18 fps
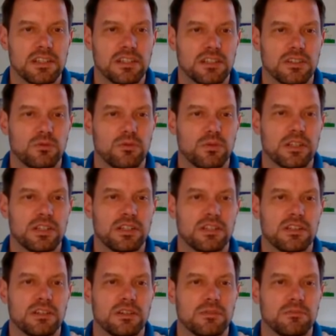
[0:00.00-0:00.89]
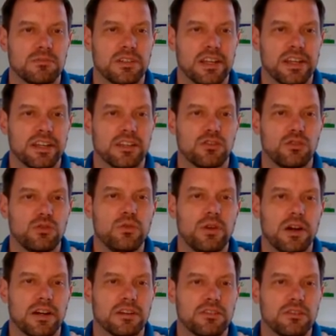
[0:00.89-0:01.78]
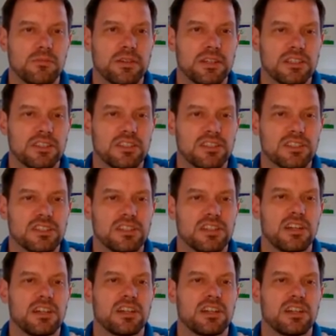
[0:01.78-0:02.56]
and it will take two arguments